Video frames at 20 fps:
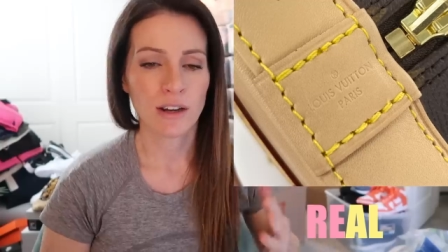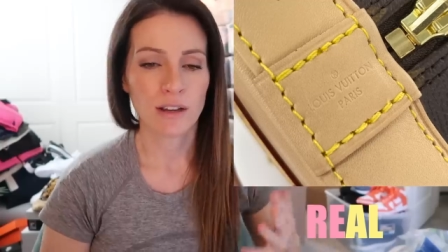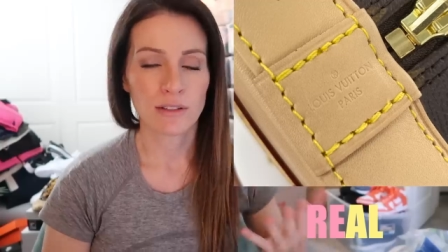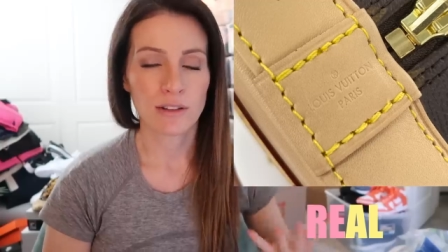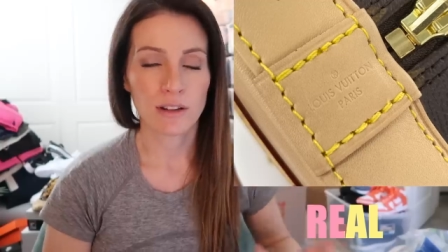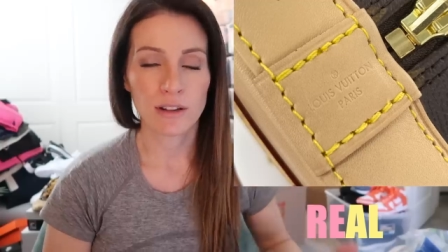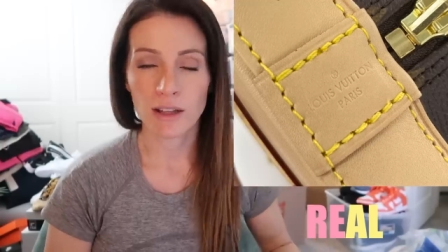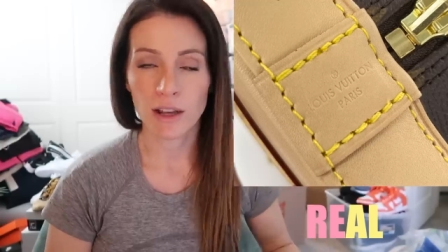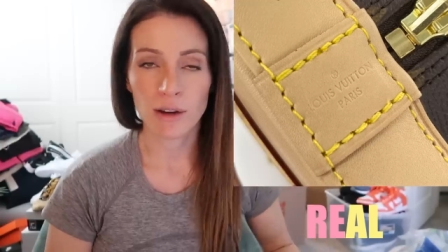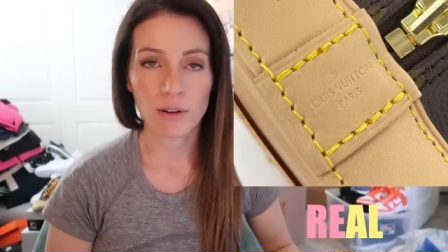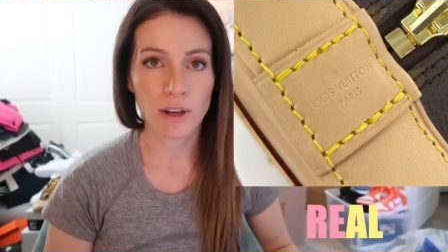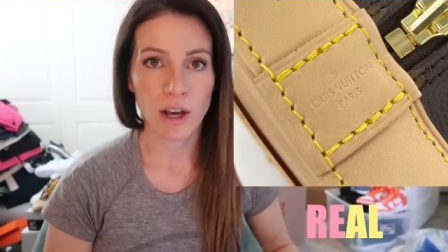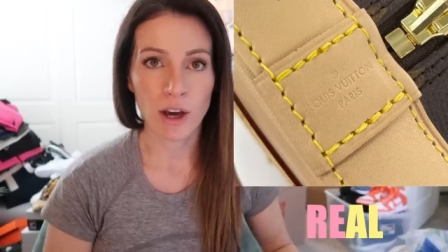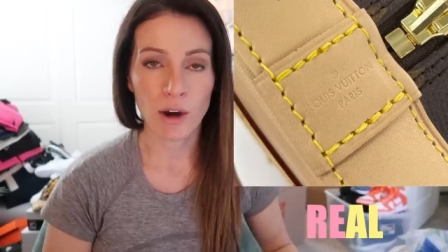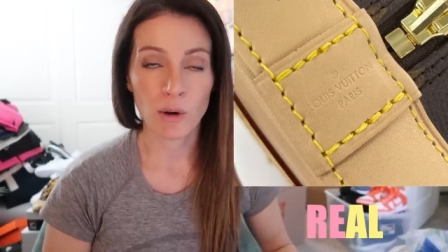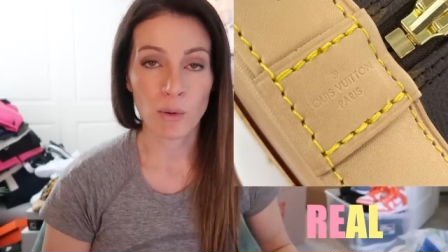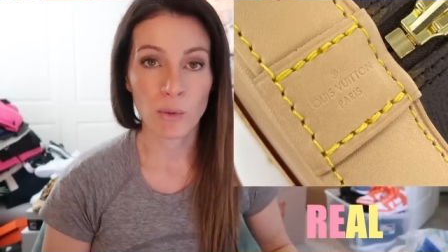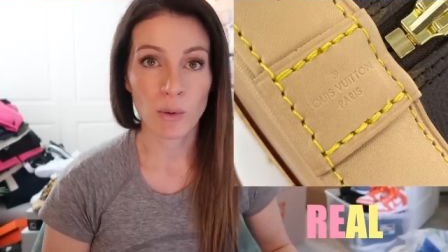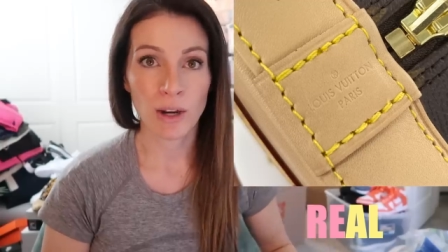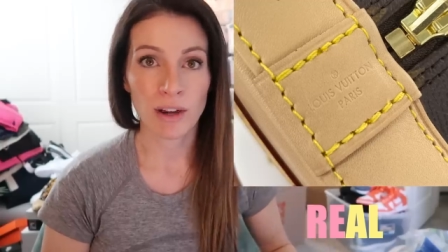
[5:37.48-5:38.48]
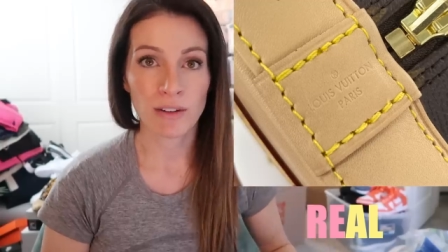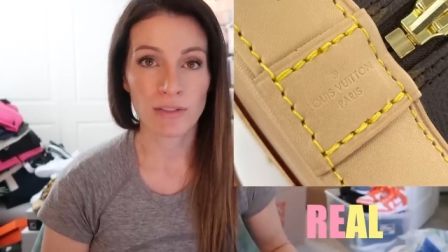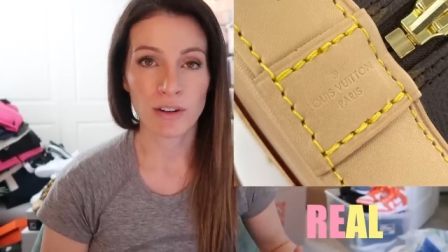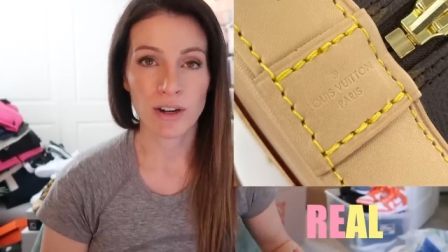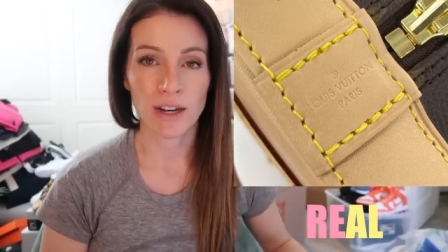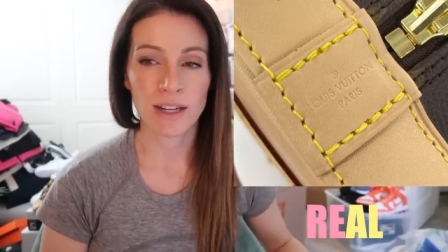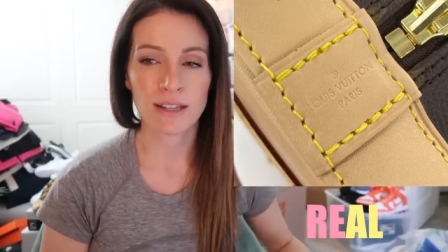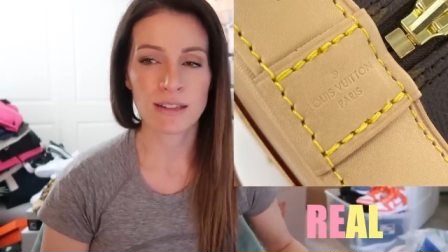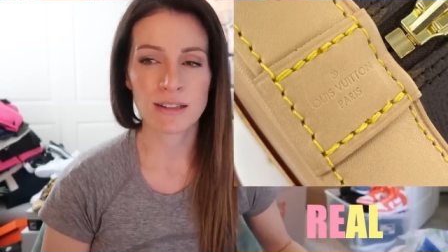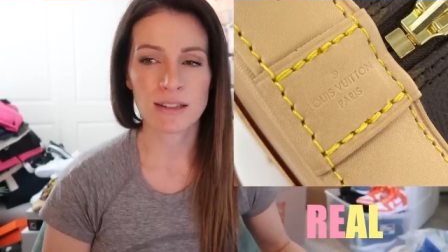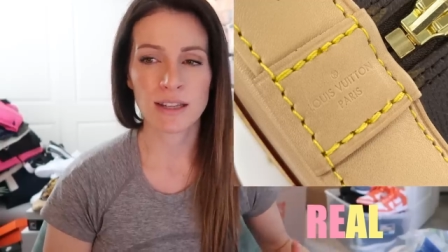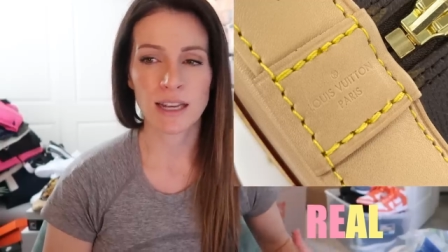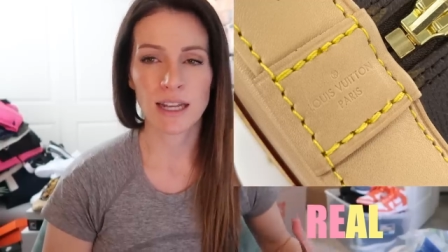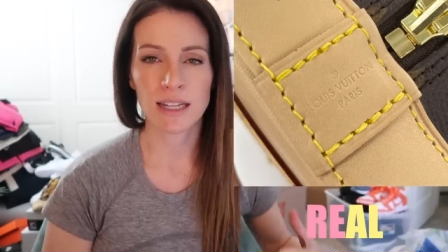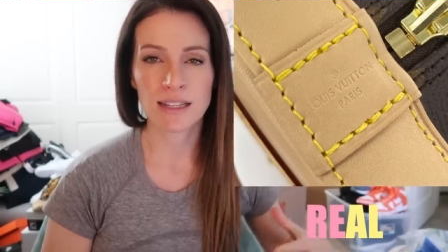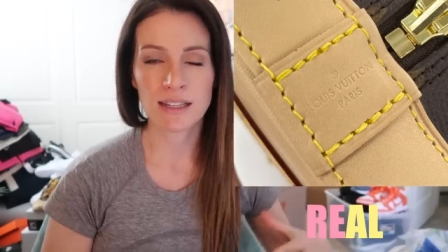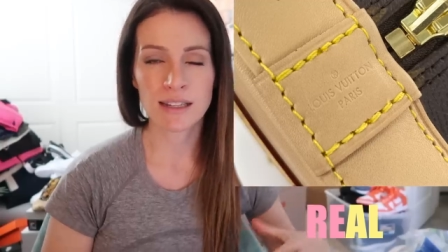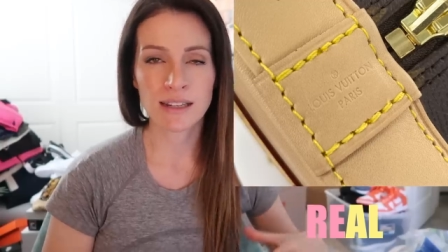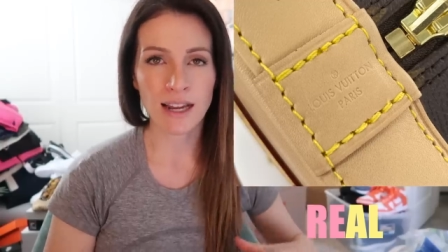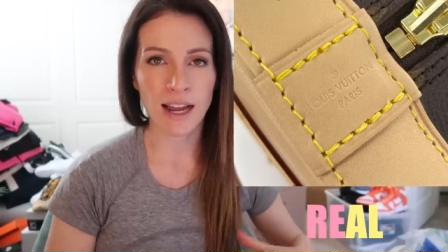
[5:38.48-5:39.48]
the logo or whatever else,
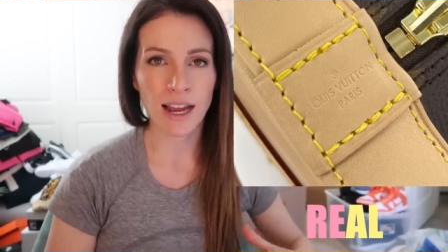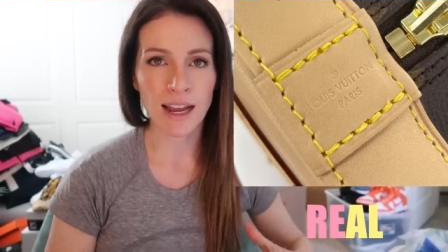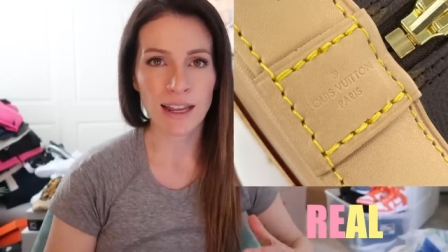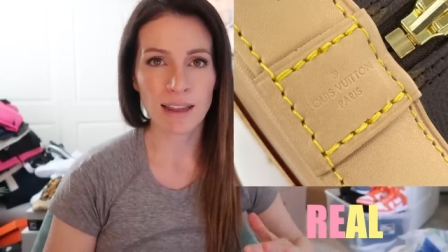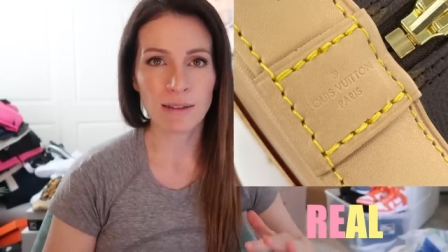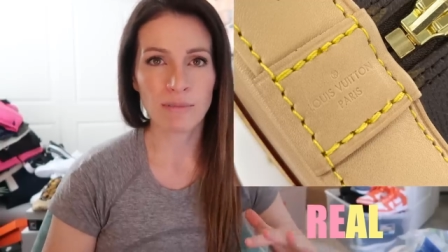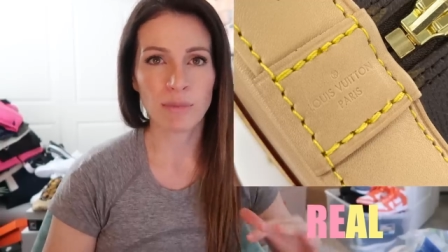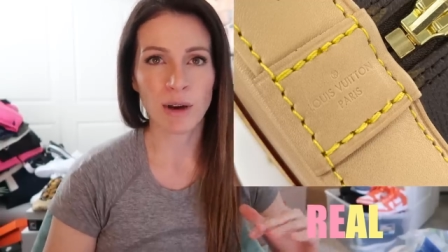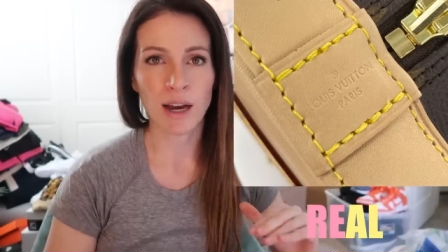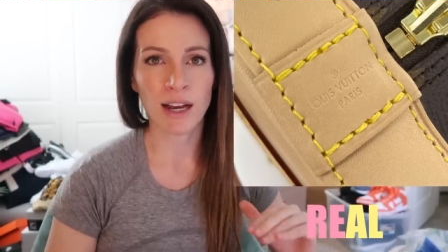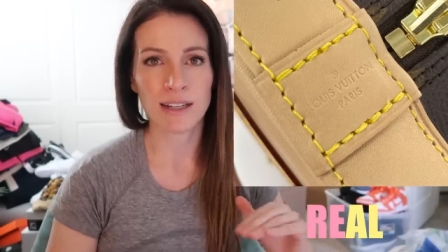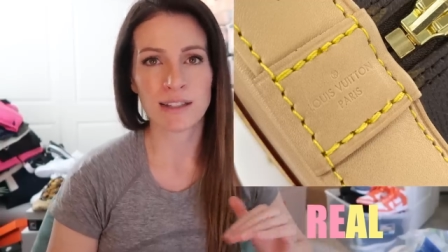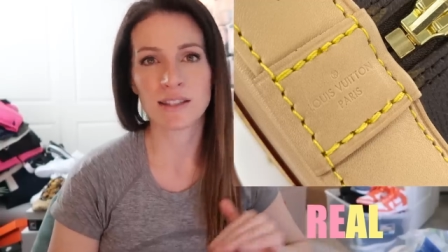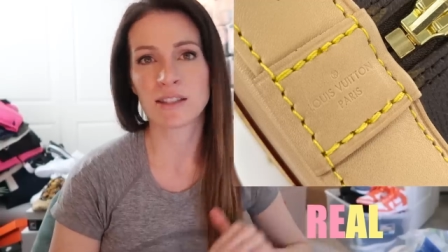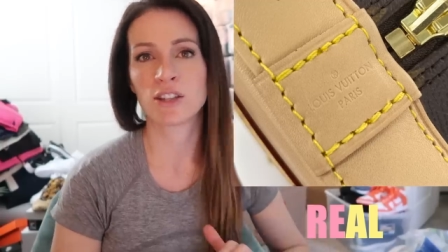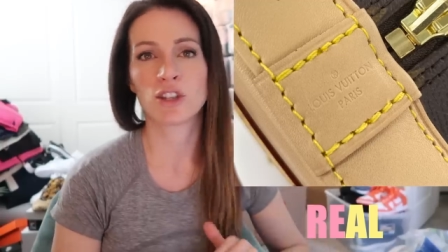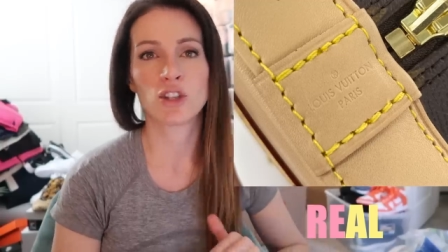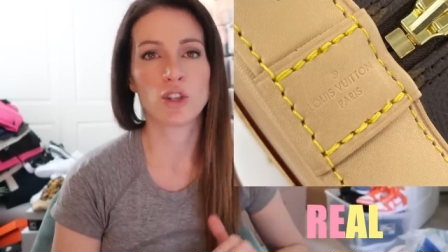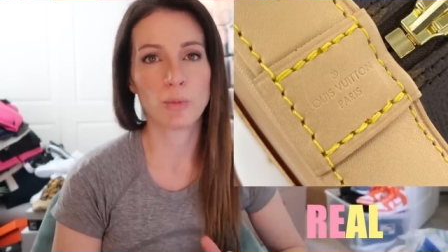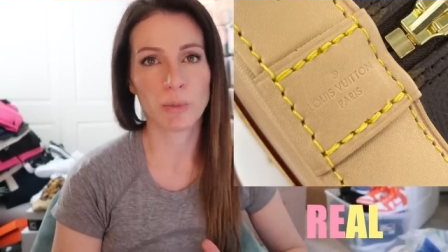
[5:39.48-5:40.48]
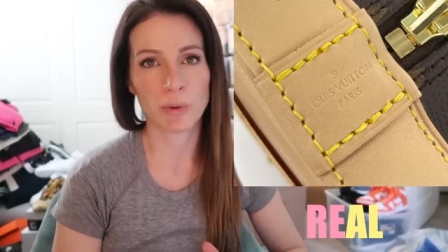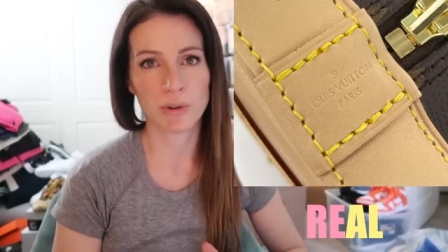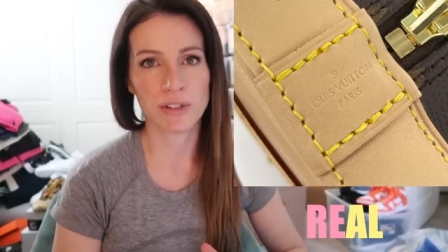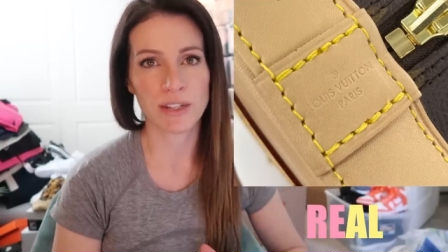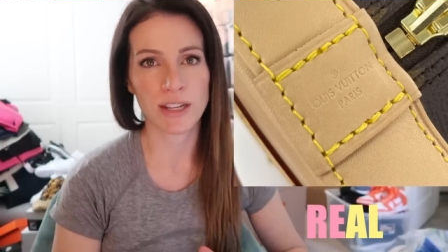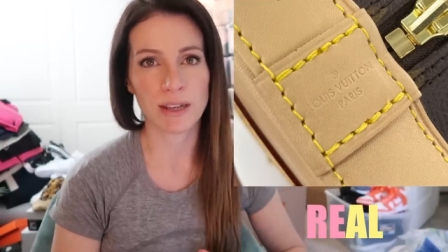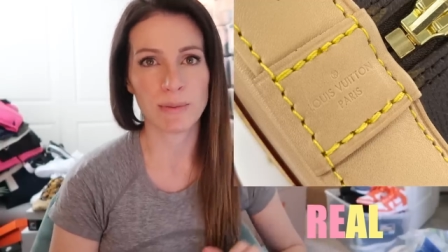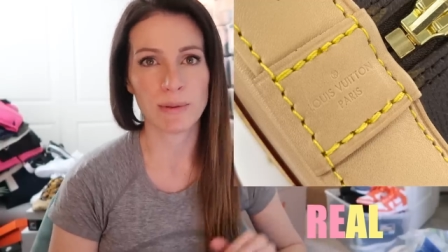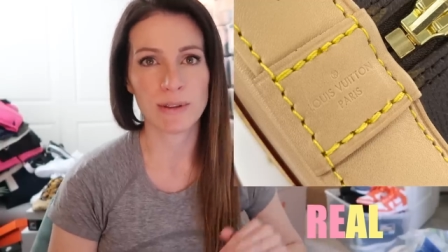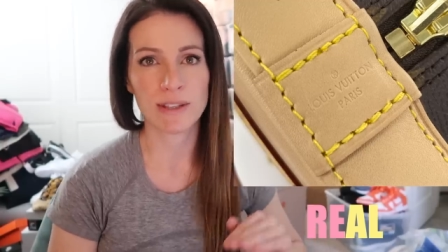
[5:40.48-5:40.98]
it's not embossed super deep.